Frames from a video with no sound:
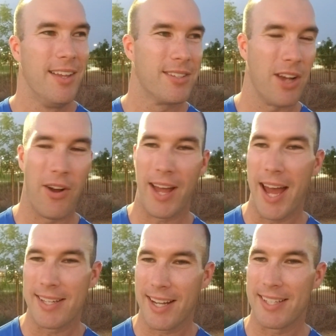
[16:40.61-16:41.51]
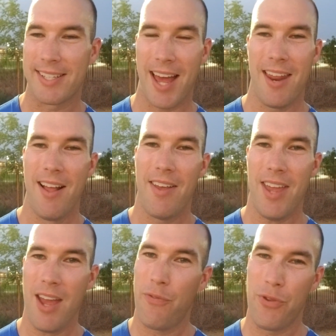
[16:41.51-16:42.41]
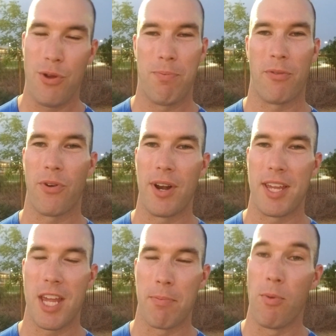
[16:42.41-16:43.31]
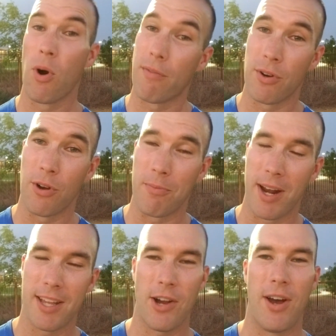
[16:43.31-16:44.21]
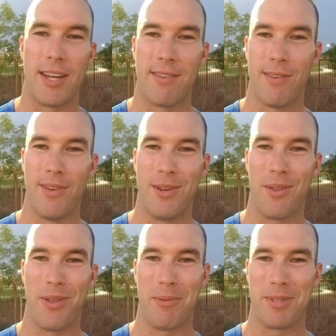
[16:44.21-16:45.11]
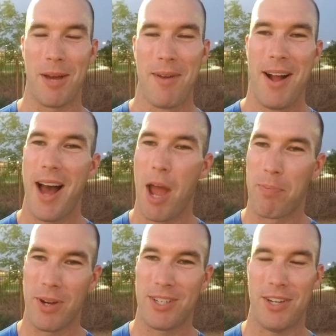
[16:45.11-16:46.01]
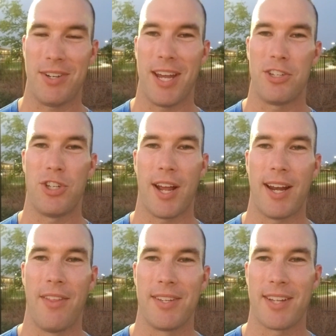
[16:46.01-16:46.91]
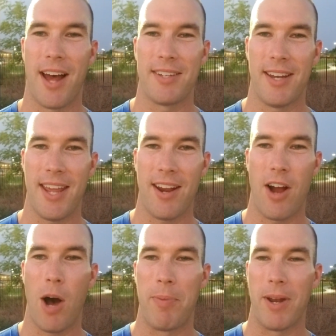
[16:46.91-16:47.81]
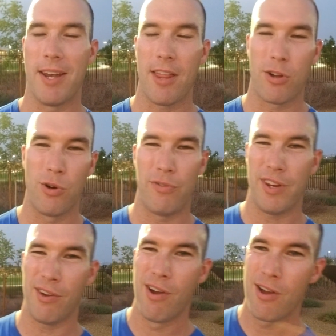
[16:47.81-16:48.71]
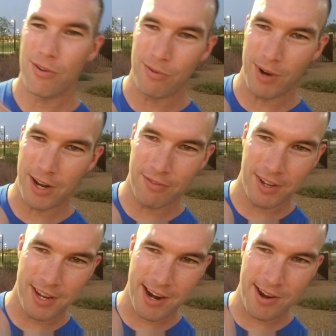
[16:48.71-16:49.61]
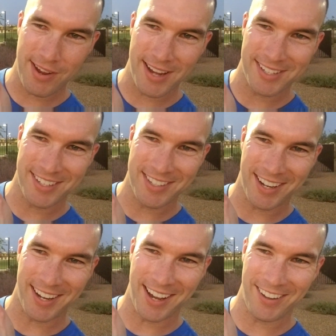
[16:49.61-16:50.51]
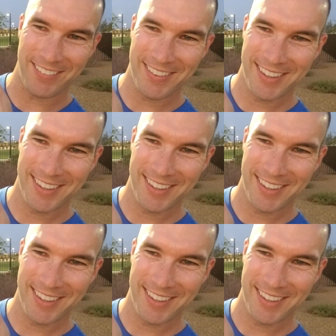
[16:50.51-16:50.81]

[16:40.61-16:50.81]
So guys, like I said, if you prefer to keep more of your own money, go ahead and give the video a thumbs up. I appreciate you guys checking out this content here. I'll put another cool video right over here you guys can check out.